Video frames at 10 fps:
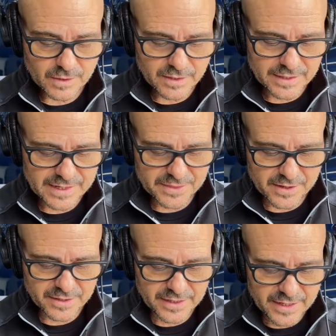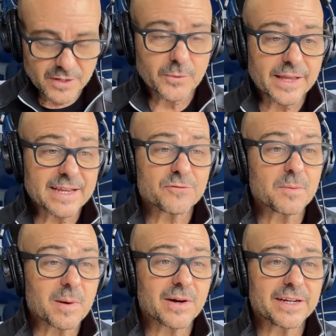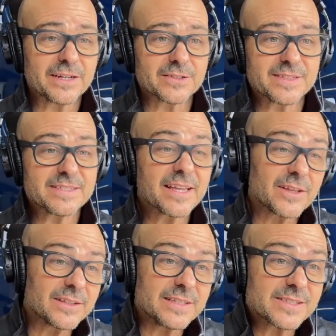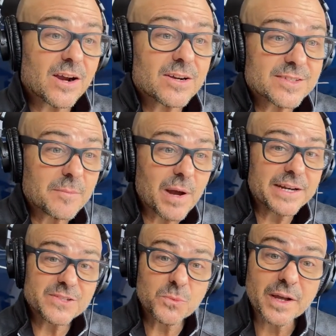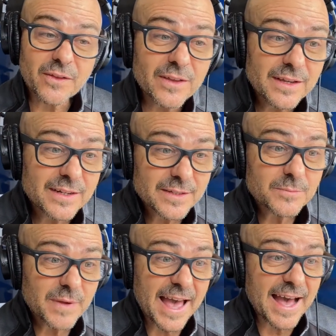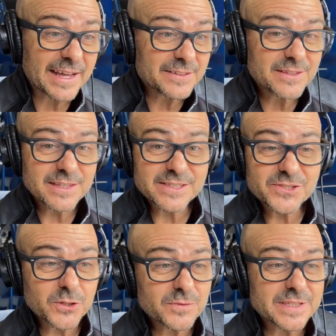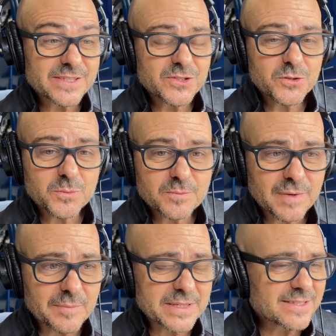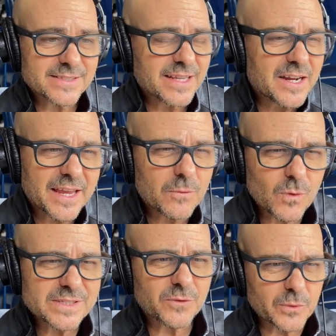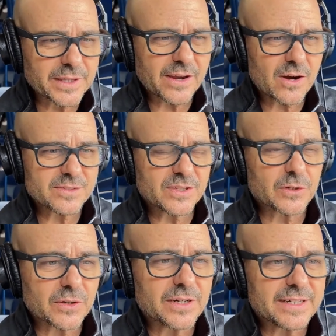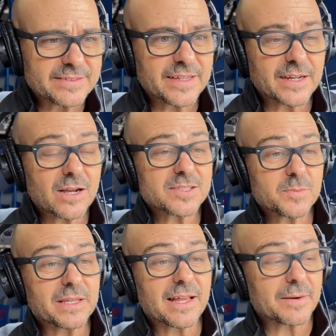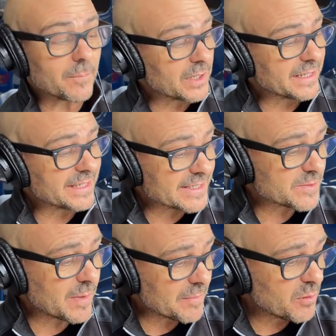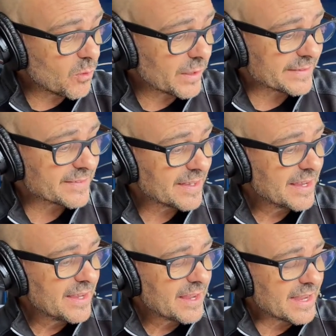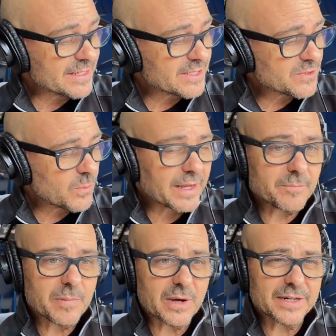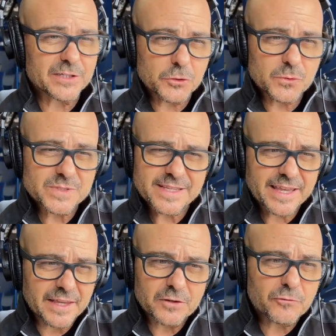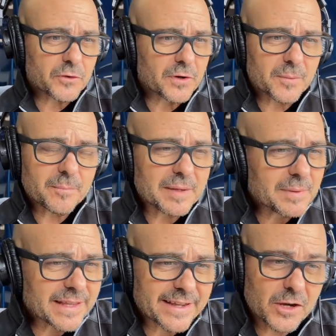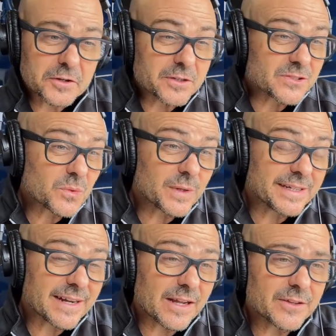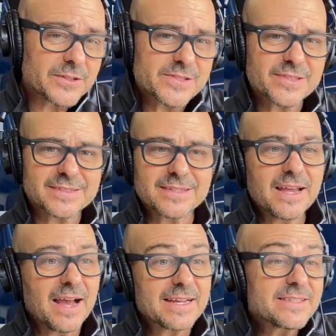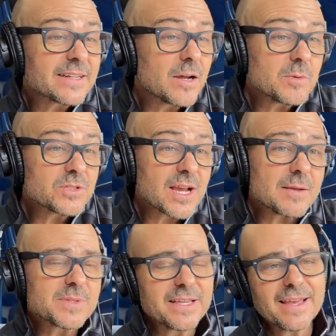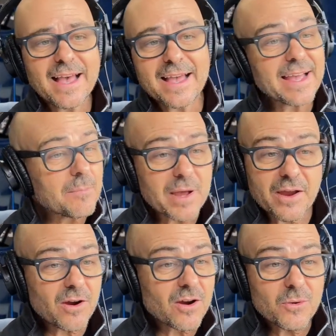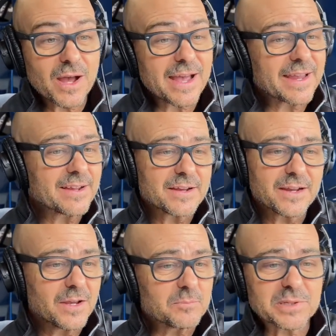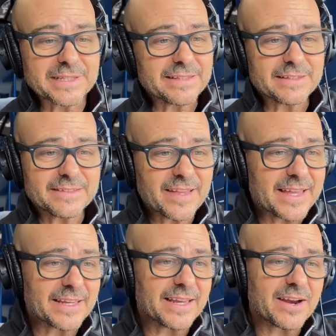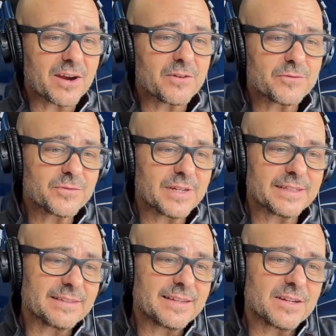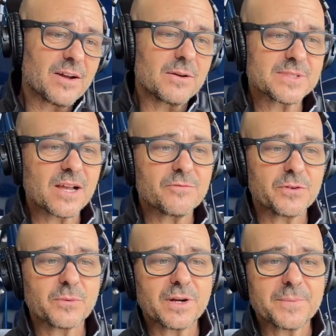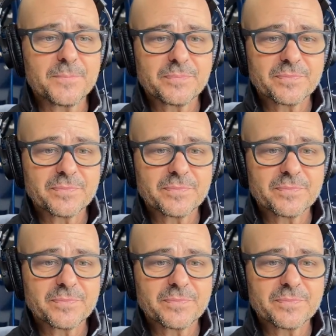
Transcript: And I thought, well, heck, if I'm already here detailing these cars, I might as well add this service to my business. And it wasn't really hard to learn, and it didn't cost me a lot of money, is my point. I just went and bought a used kit for maybe like $120, and I did a couple jobs. I got my ROI completely taken care of, and I was off and running.